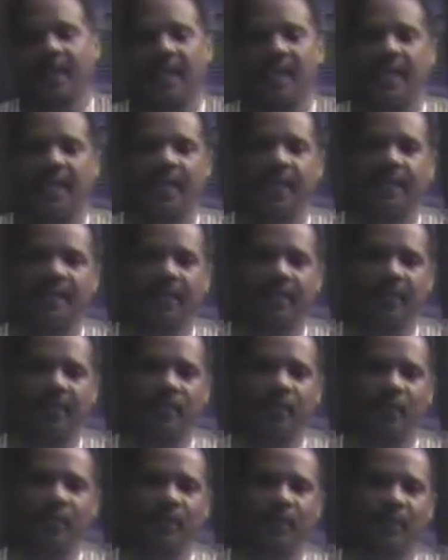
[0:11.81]

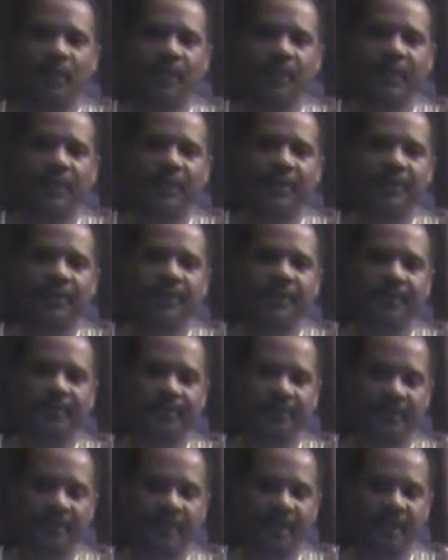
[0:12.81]
Hetepu and greetings.
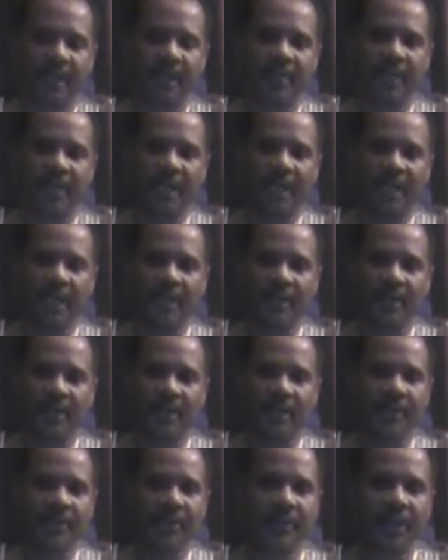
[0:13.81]
My name is
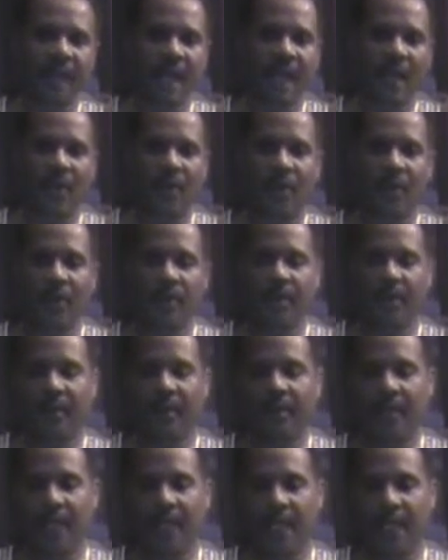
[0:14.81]
Numsau,
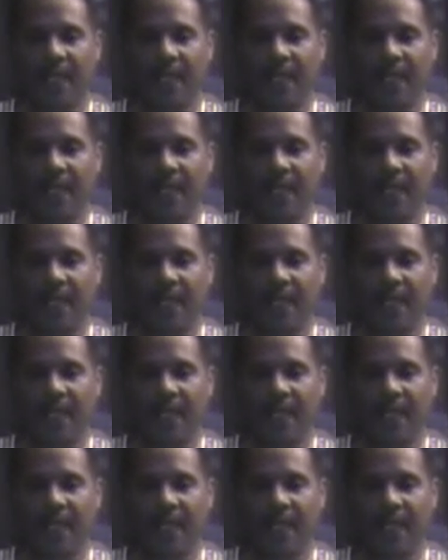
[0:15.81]
and